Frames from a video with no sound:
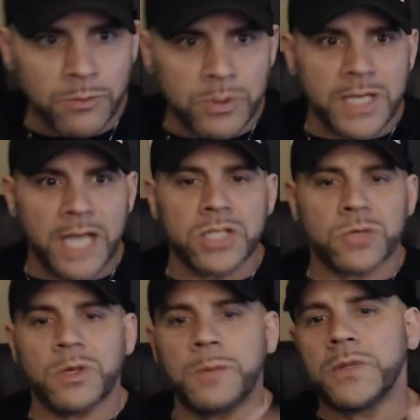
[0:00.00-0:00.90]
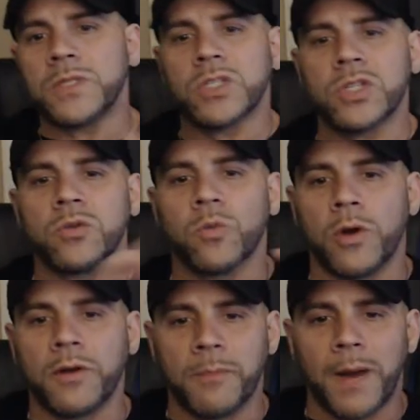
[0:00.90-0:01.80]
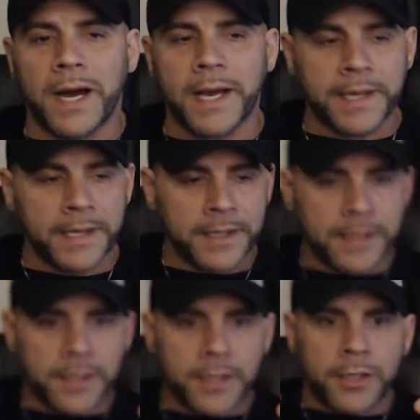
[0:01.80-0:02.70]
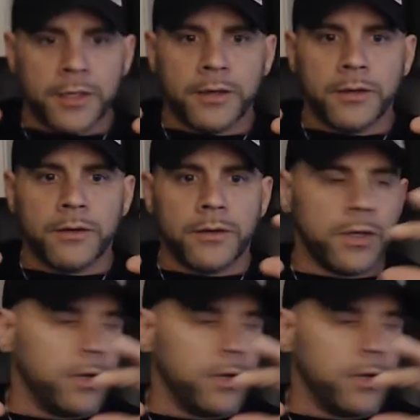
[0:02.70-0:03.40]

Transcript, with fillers: was I just repositioned one of my, you